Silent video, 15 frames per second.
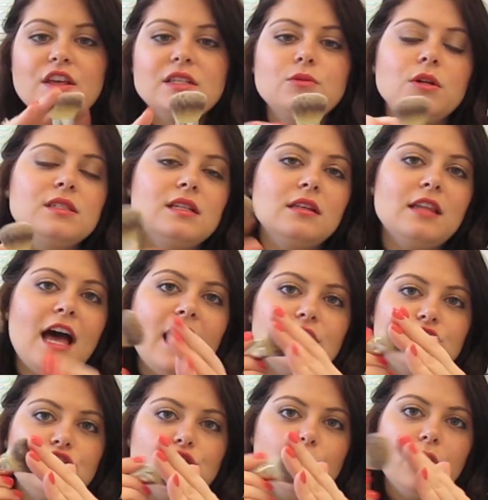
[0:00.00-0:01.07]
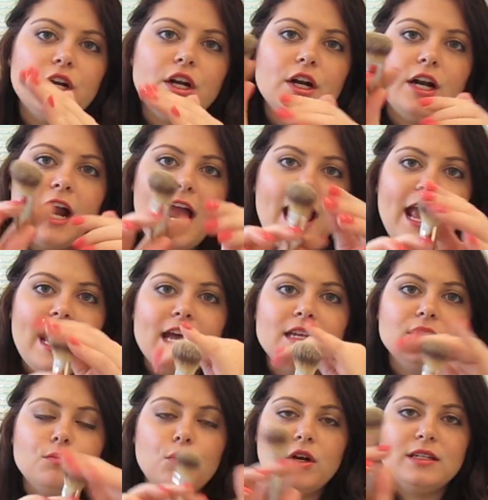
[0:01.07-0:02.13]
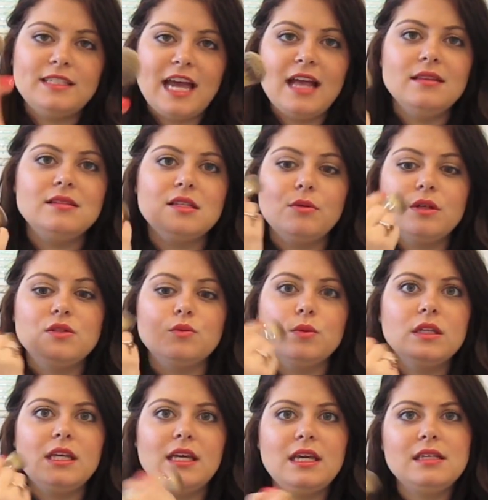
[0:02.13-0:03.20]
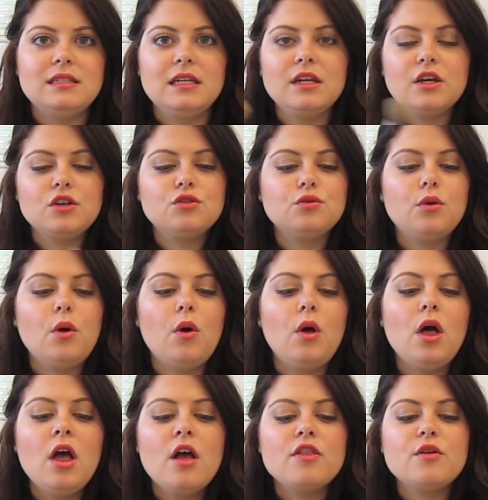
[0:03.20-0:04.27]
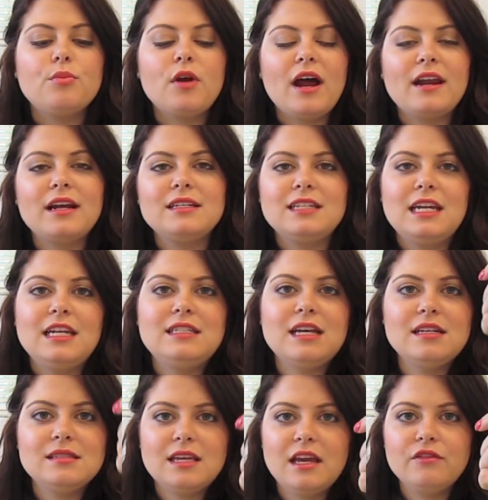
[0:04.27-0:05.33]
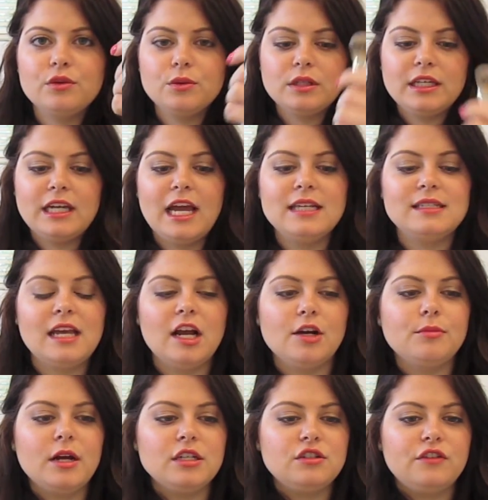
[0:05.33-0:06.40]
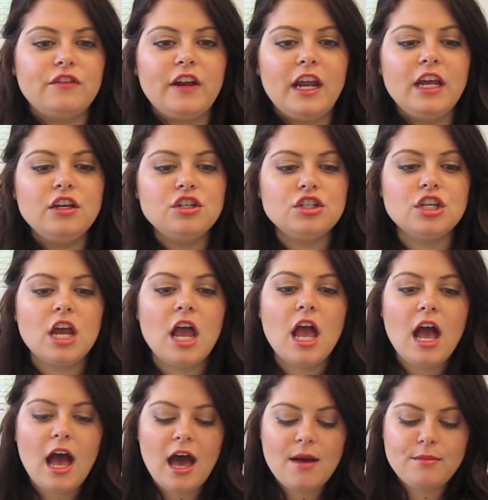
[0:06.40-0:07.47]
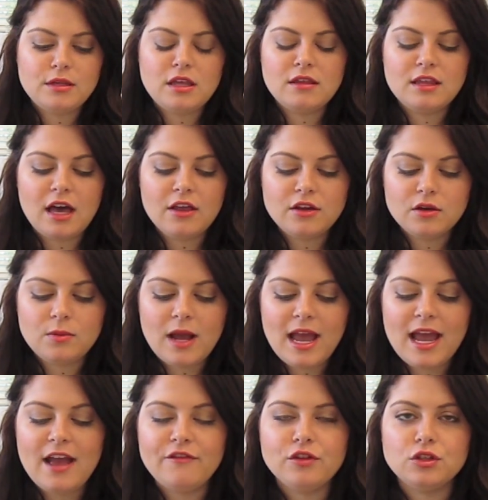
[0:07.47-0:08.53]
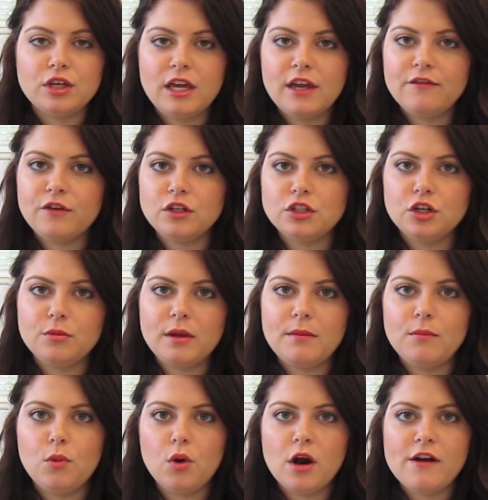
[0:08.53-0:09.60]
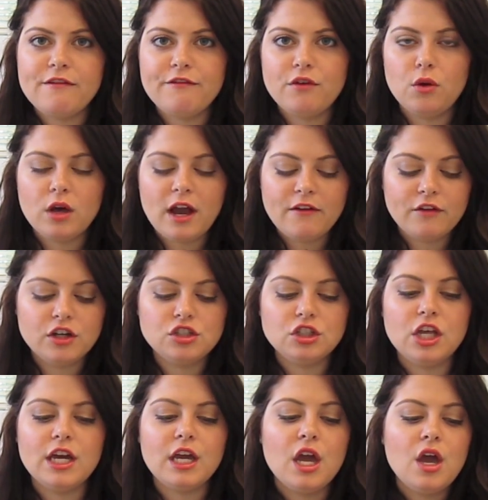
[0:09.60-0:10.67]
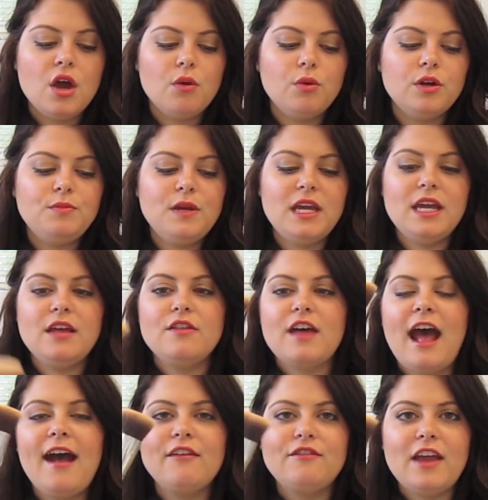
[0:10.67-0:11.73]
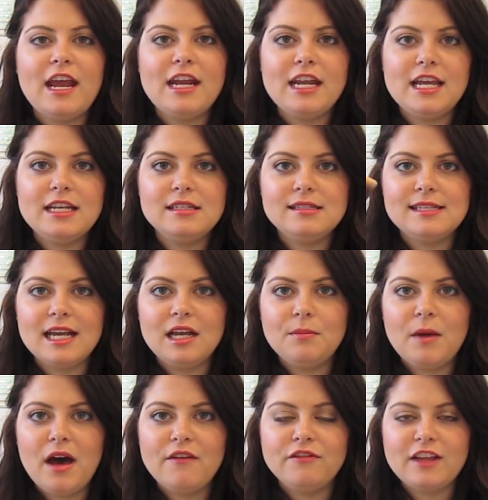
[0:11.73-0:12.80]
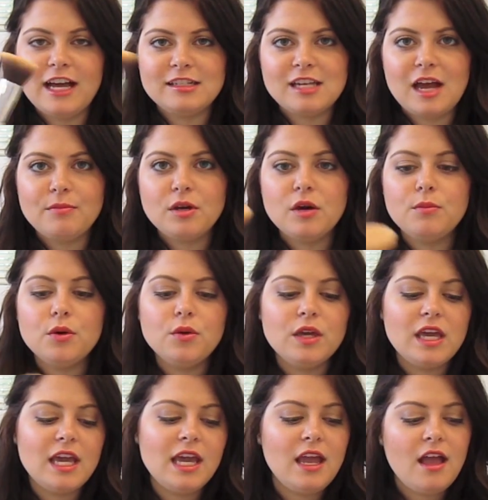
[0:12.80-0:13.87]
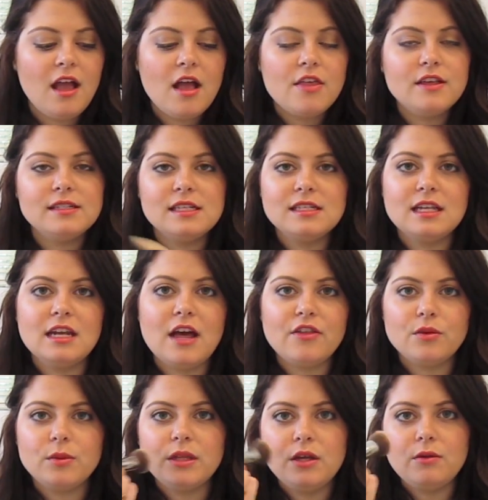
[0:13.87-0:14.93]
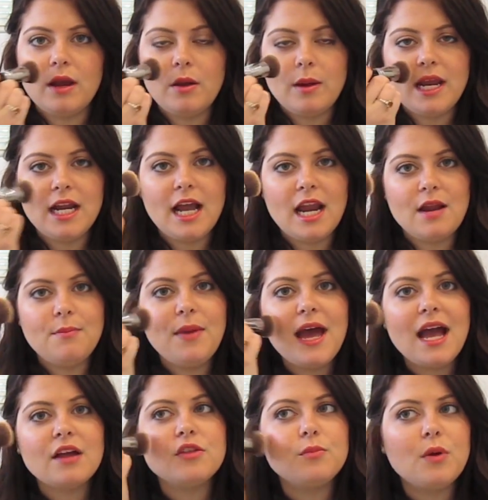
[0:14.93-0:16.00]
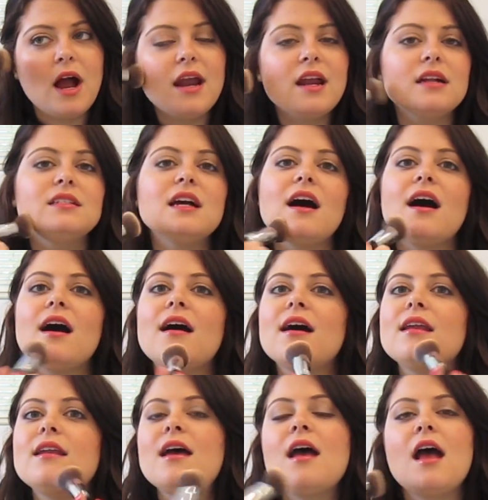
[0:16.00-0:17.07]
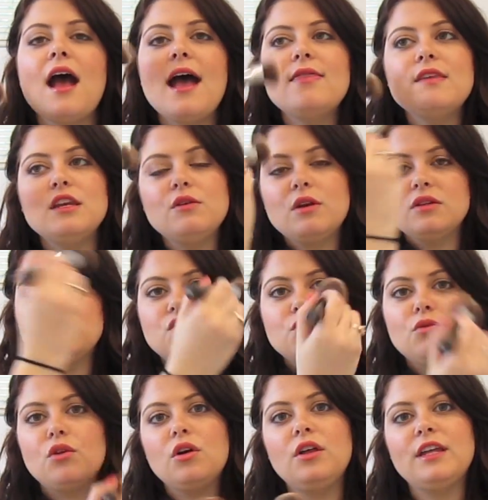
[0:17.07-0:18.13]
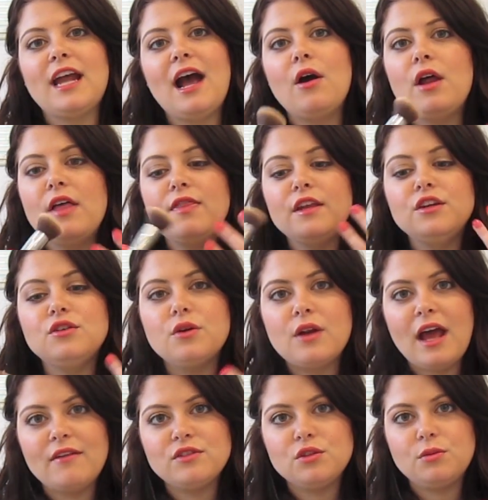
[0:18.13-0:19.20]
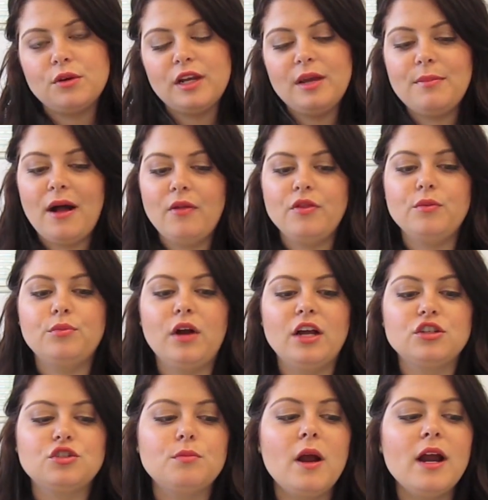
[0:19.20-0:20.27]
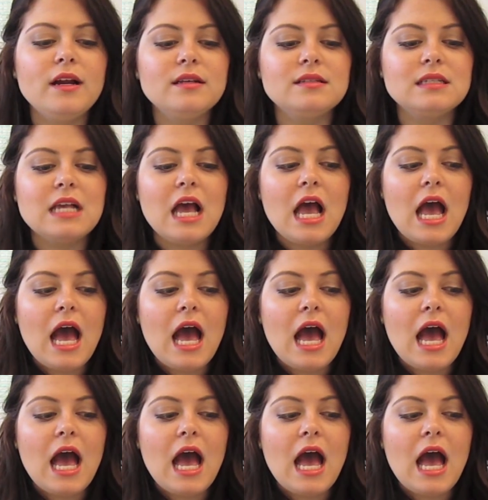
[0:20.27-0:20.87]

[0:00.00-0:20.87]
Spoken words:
This one's a lot shorter and more dense, so it's really easy to control the product, and it does give a really nice airbrush finish. And then the other way, if you're looking for a little bit more full coverage look, would be the F80 Sigma Flat Top Kabuki. This is another really great way to kind of pack the product on, and then you can swirl it out, and then you don't have to worry about the brush marks.